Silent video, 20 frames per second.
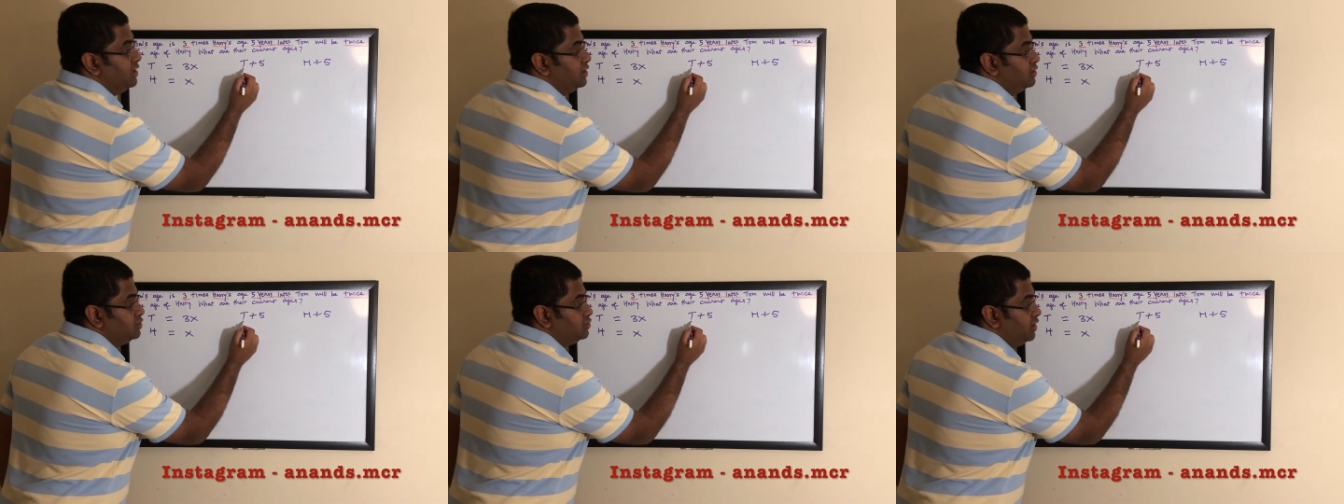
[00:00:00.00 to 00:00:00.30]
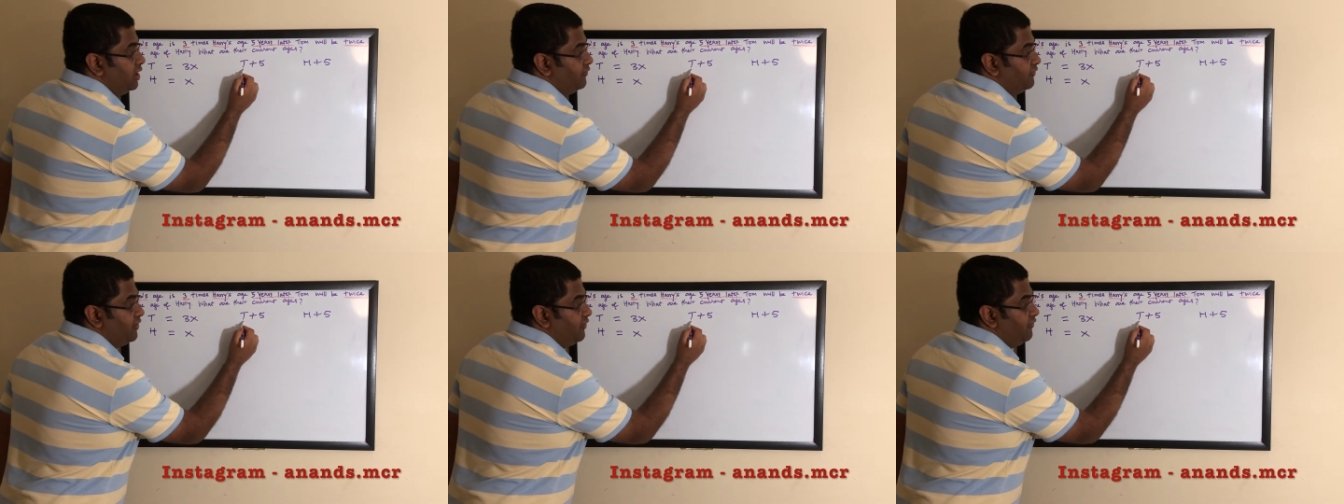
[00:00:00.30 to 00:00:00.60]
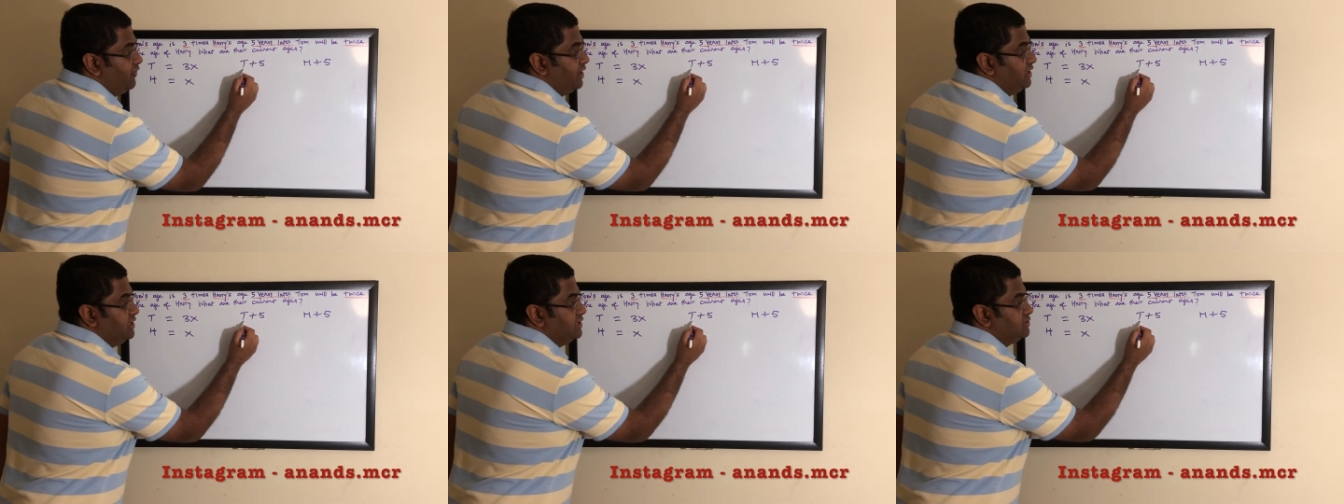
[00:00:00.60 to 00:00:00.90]
So after
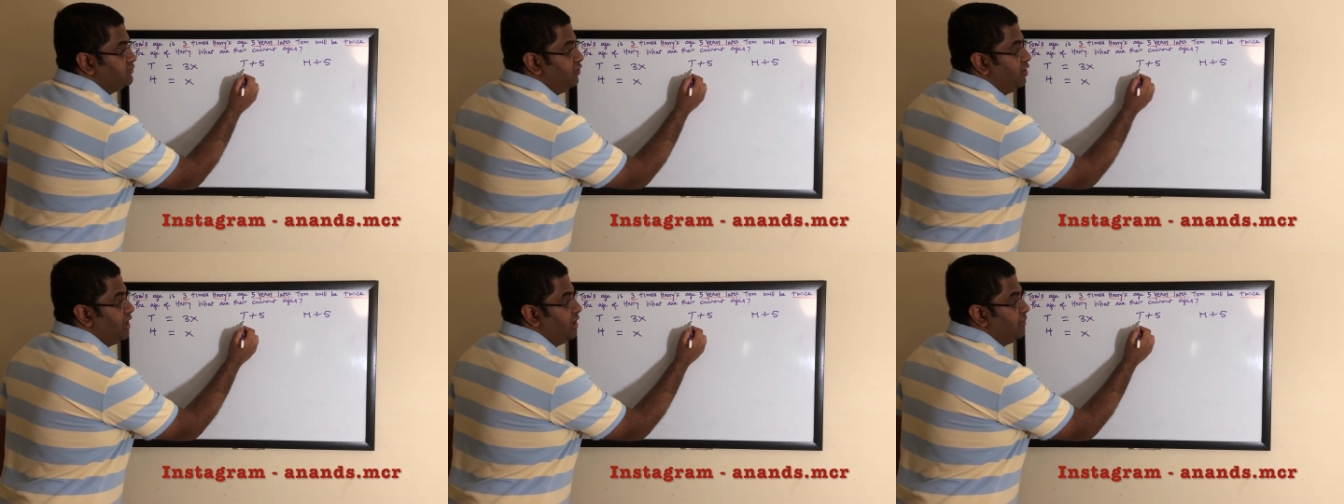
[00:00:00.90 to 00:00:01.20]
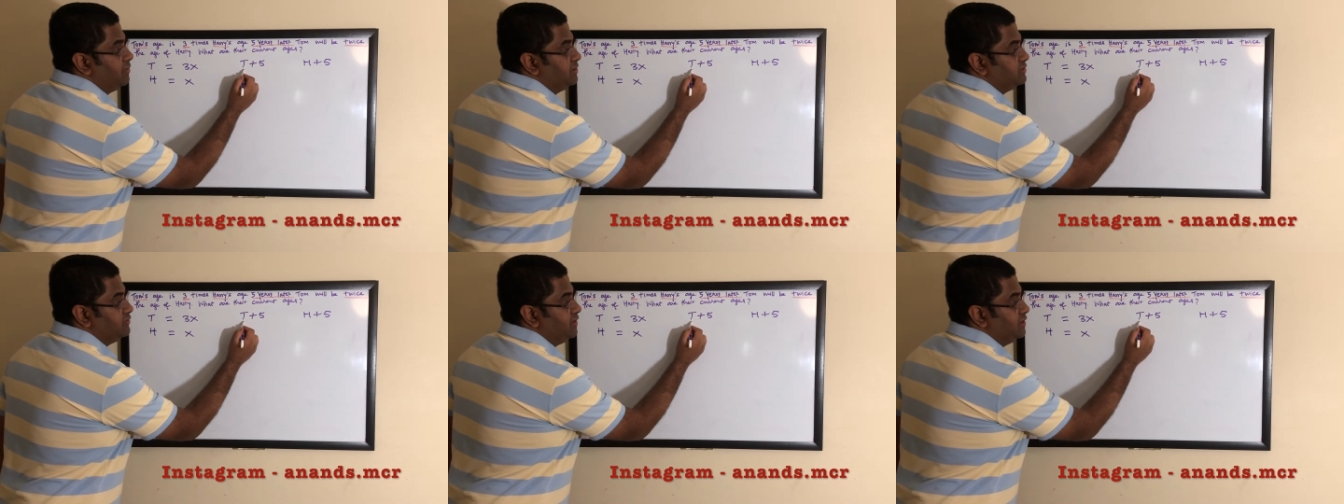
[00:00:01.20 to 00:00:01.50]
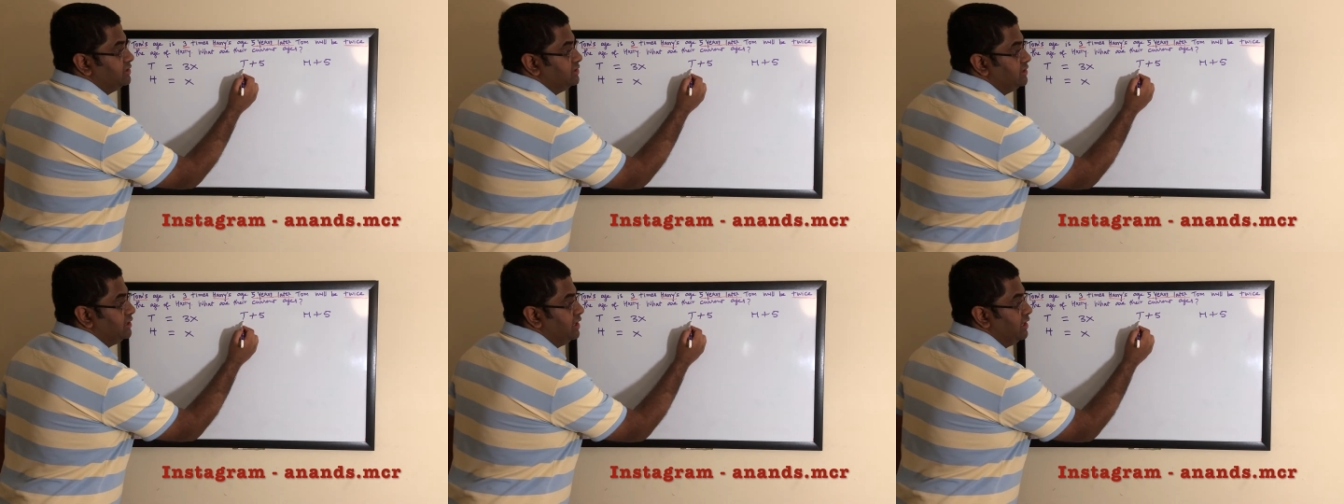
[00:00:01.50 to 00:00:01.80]
5 years, what happens,
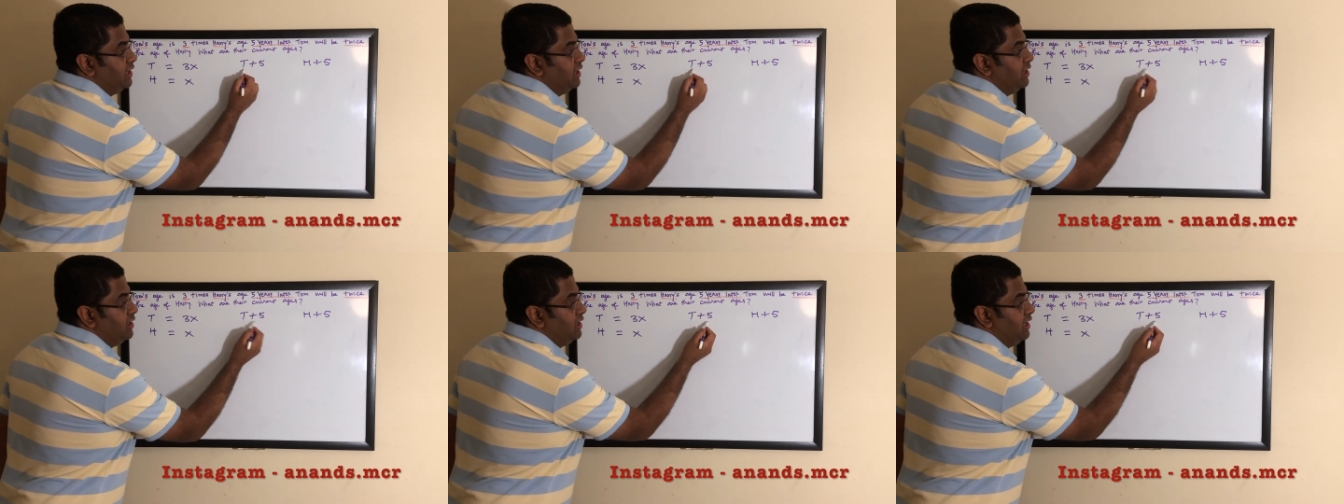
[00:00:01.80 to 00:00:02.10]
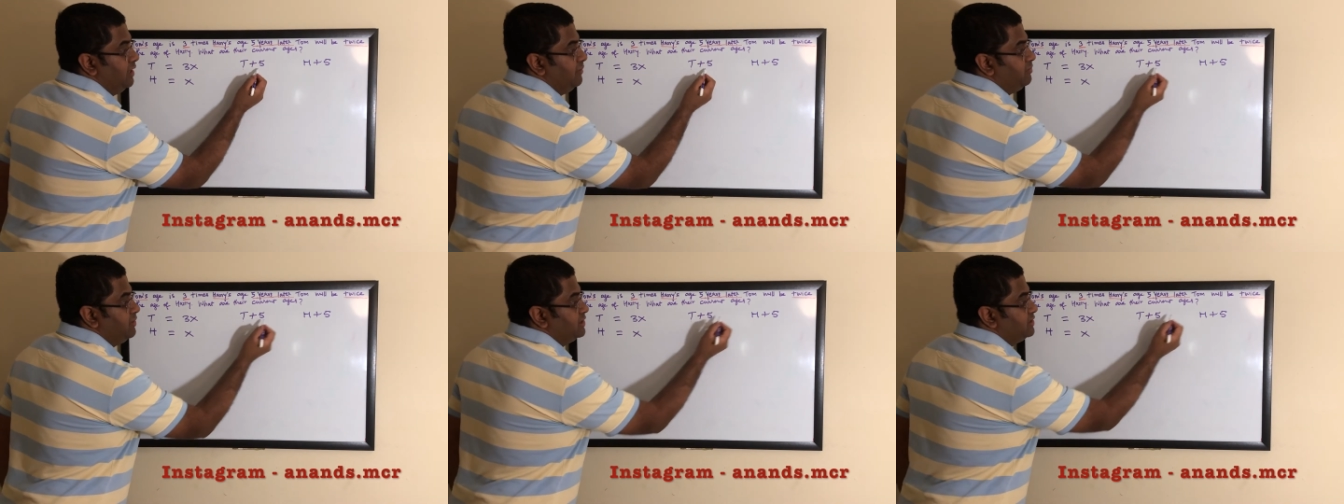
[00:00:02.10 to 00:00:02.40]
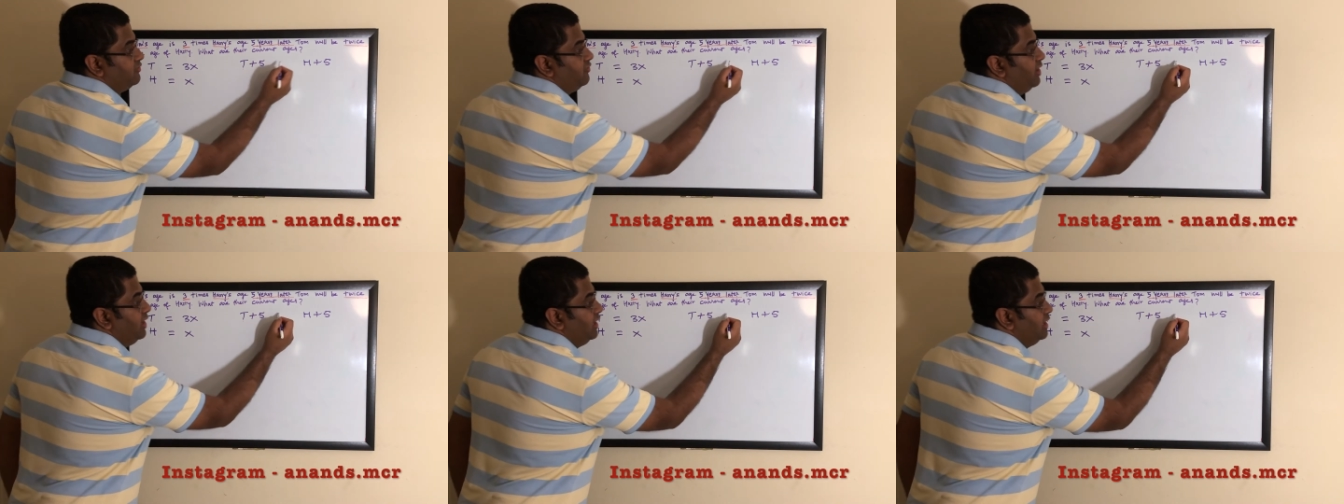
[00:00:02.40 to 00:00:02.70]
friends? T plus
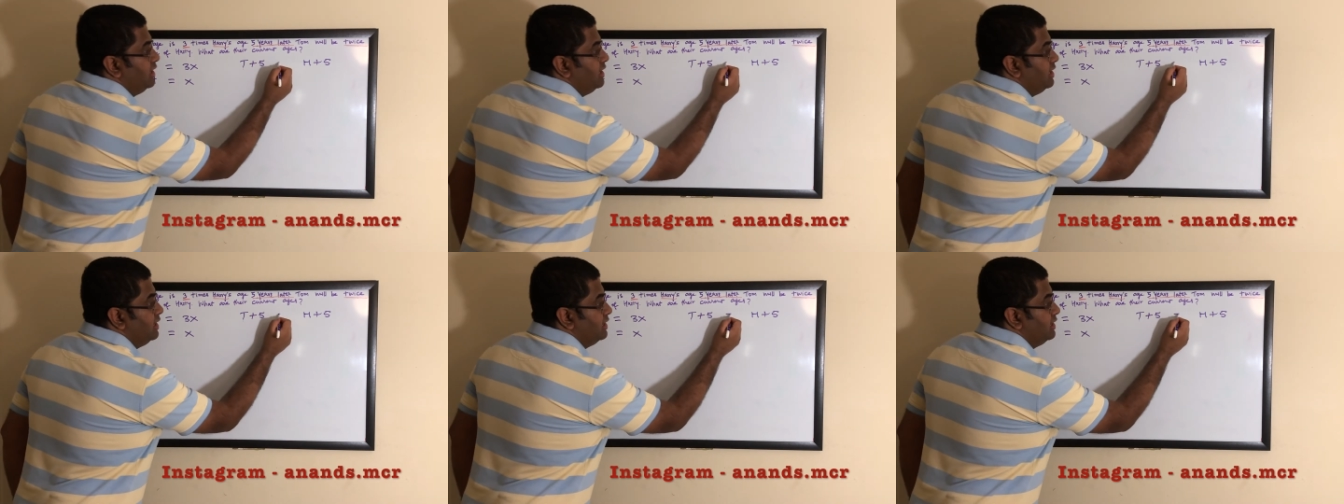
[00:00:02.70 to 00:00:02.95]
5.